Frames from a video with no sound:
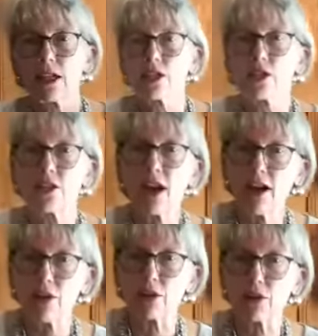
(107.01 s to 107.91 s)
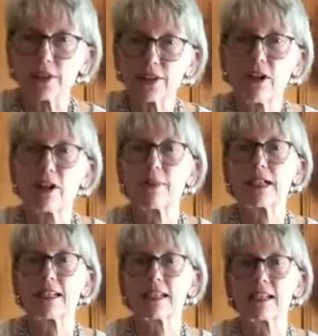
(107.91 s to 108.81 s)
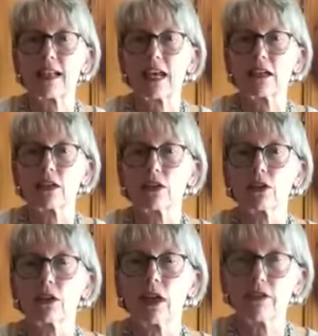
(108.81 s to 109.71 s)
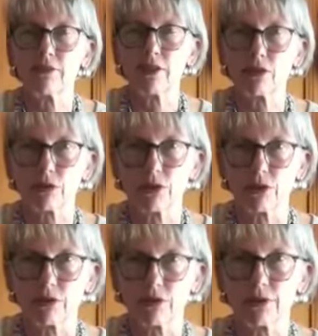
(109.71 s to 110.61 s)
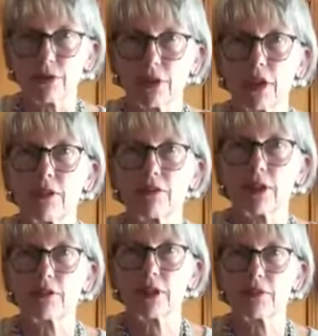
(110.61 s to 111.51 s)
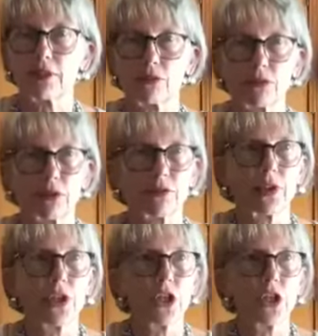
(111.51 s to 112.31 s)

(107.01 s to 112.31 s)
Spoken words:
So let's talk about 6/8. Love this groove. Love, love, love this groove.